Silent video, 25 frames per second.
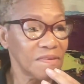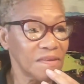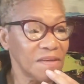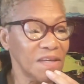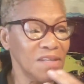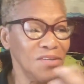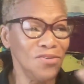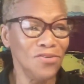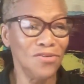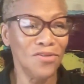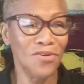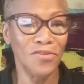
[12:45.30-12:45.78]

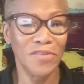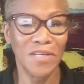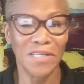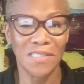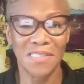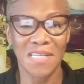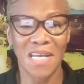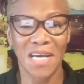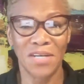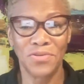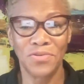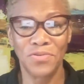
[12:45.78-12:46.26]
and you know
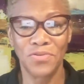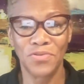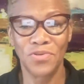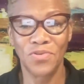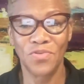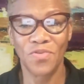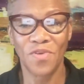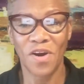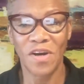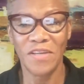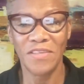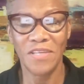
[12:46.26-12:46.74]
that's not who
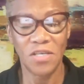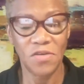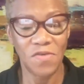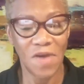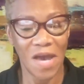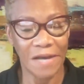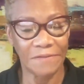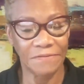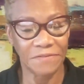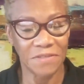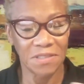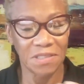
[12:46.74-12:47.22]
you are, then you
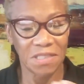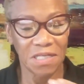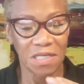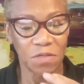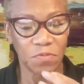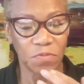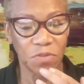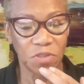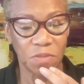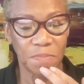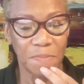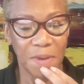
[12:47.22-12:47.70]
have to
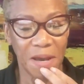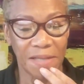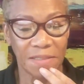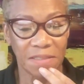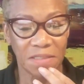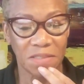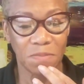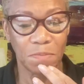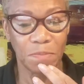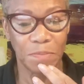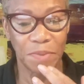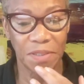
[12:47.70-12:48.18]
take
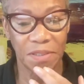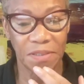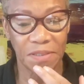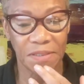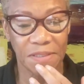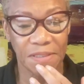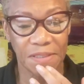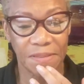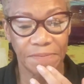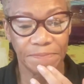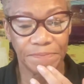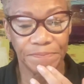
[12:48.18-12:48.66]

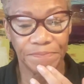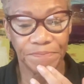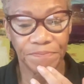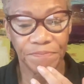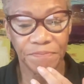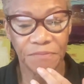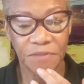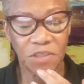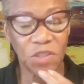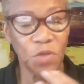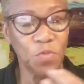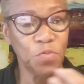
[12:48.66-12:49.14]
responsibility.
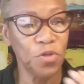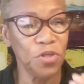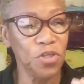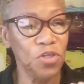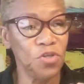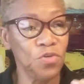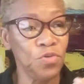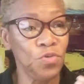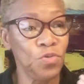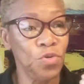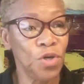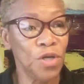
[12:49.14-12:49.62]
So when
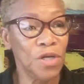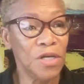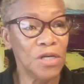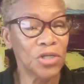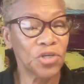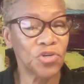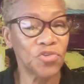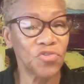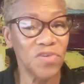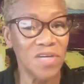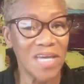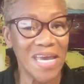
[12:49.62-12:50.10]
you
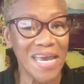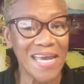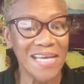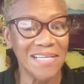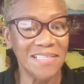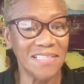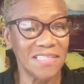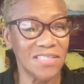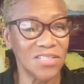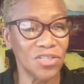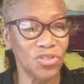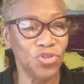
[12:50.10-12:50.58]

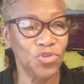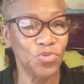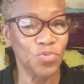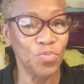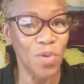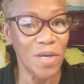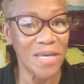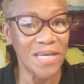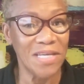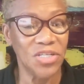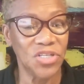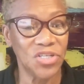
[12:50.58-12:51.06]
create
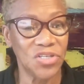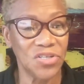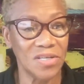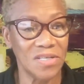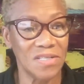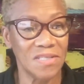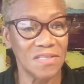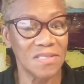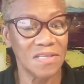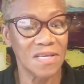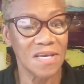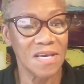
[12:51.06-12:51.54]

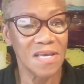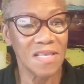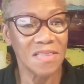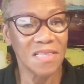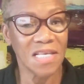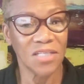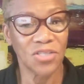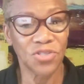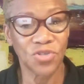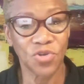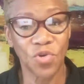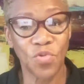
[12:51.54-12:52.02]
situations
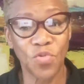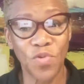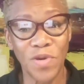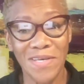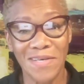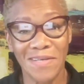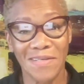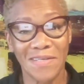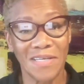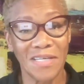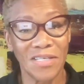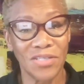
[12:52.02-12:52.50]
that's
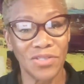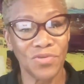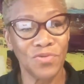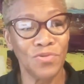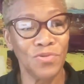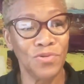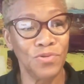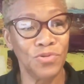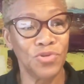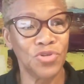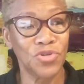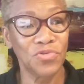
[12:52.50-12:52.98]
going against who
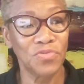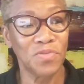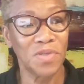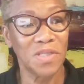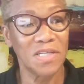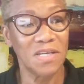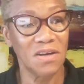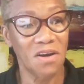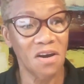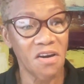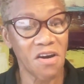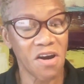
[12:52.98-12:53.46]
you
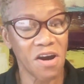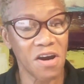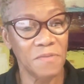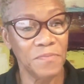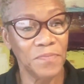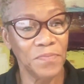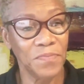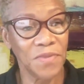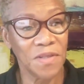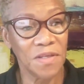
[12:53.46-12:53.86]
truly are,